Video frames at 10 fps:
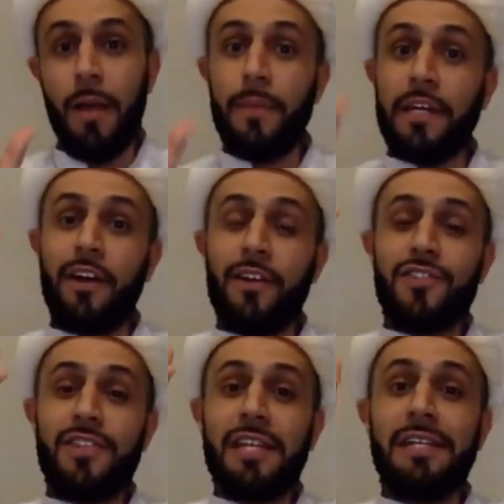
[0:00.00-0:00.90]

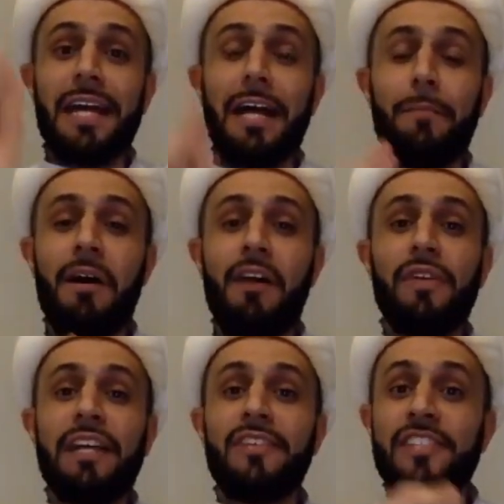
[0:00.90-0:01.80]
Because the ni'mah
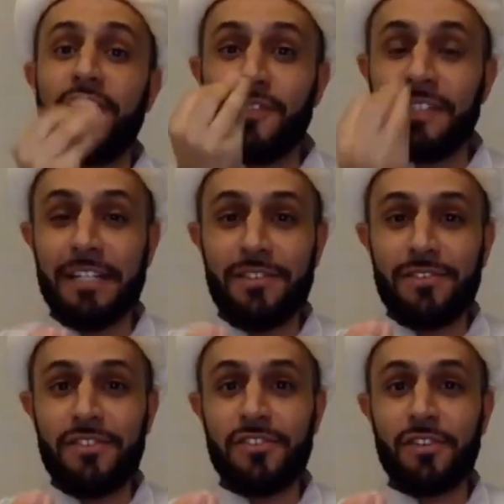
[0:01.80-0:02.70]
of
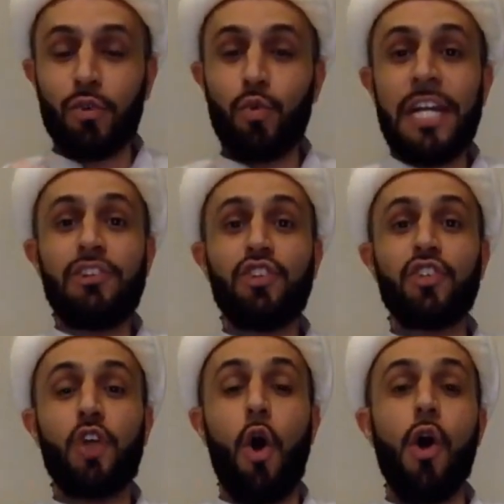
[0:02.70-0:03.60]
existence
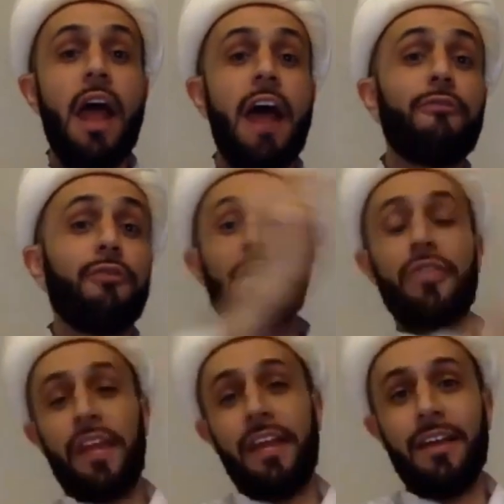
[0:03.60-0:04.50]
reached
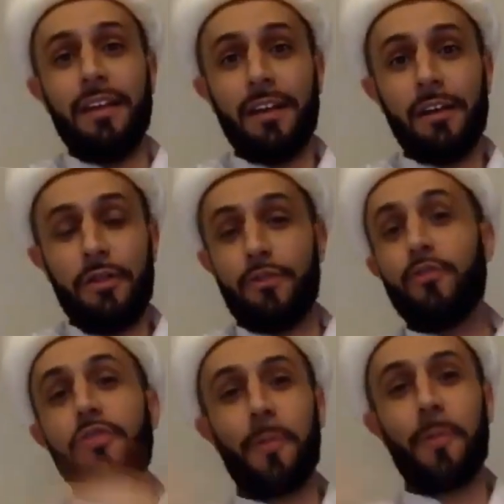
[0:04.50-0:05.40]
everything
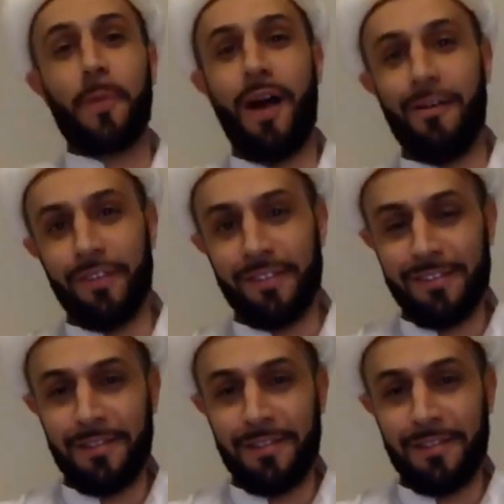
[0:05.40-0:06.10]
through the Prophet.